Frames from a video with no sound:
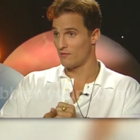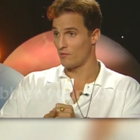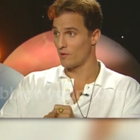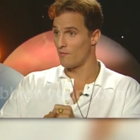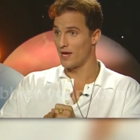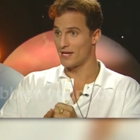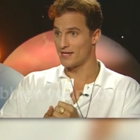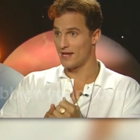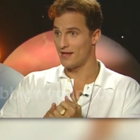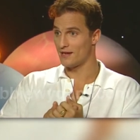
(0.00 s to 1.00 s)
we want to
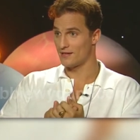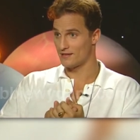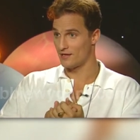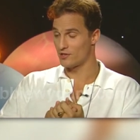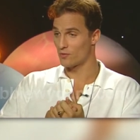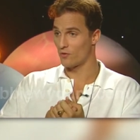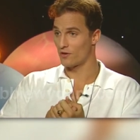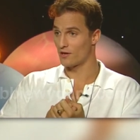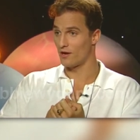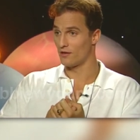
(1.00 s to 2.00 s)
maintain that just
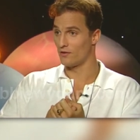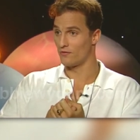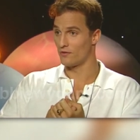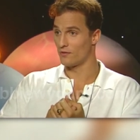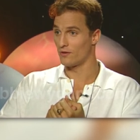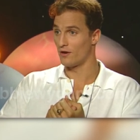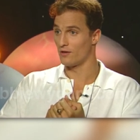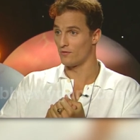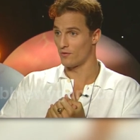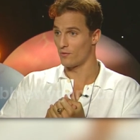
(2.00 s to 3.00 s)
work all over the
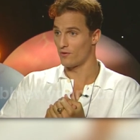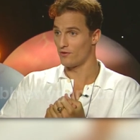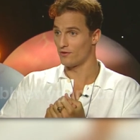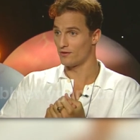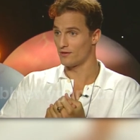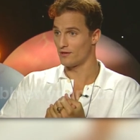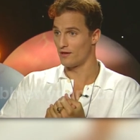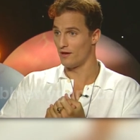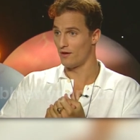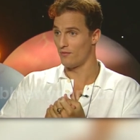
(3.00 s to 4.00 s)
all over the world.
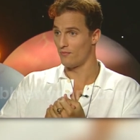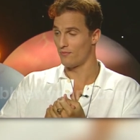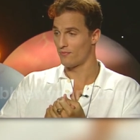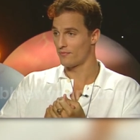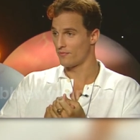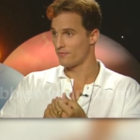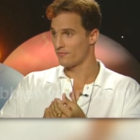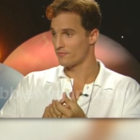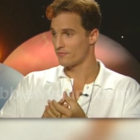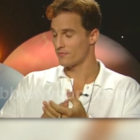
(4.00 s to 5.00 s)
Um,
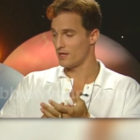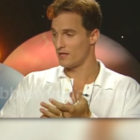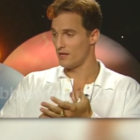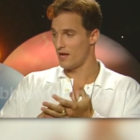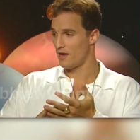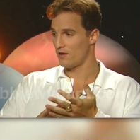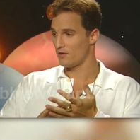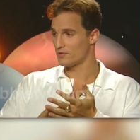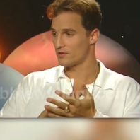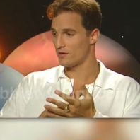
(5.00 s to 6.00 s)
and now
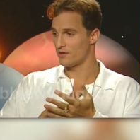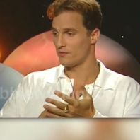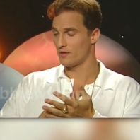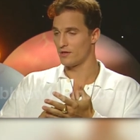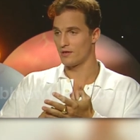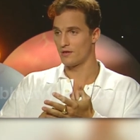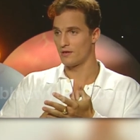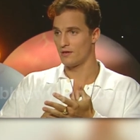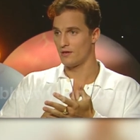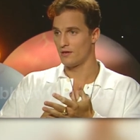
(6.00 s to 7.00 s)
I'm starting to really
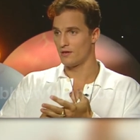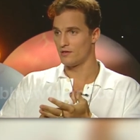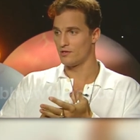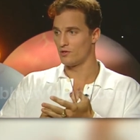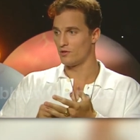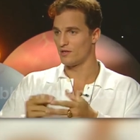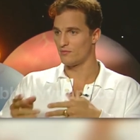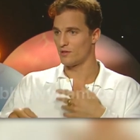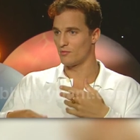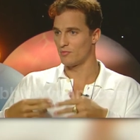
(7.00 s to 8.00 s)
enjoy it,
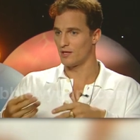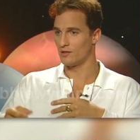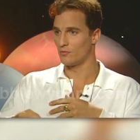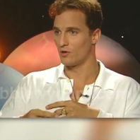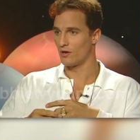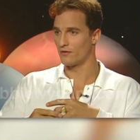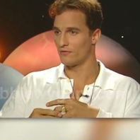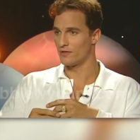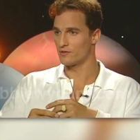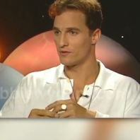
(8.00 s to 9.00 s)
be able to play a little more
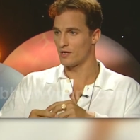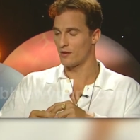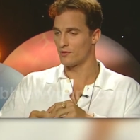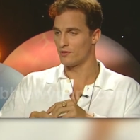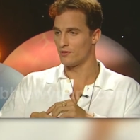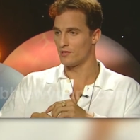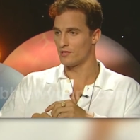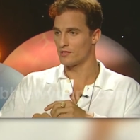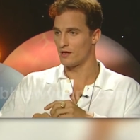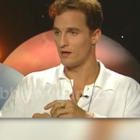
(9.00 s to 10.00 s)
offense with the
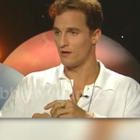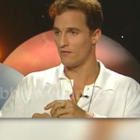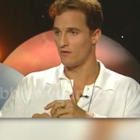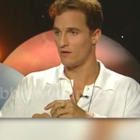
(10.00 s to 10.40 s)
opportunities I have.